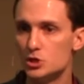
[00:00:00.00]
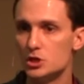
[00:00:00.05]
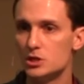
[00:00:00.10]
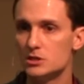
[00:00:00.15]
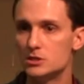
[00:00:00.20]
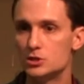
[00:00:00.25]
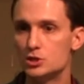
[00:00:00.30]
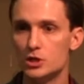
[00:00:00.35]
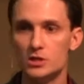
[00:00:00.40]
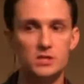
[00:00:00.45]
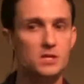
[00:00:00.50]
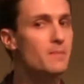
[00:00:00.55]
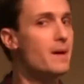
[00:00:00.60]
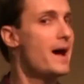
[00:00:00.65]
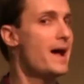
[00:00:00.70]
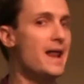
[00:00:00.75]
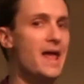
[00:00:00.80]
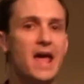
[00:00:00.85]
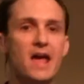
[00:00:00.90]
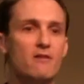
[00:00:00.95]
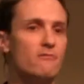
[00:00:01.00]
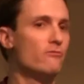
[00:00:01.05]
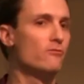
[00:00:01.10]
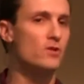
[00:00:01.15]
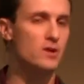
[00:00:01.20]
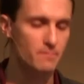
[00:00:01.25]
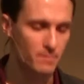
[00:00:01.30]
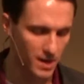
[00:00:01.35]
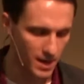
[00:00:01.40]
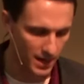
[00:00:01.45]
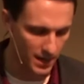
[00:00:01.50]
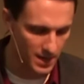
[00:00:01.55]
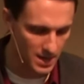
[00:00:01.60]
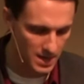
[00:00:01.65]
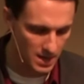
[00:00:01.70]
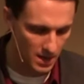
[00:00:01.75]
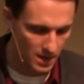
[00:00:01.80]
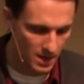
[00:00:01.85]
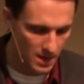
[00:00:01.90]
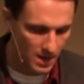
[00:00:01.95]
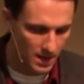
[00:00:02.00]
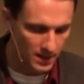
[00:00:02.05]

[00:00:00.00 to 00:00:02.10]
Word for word: which is just about everybody,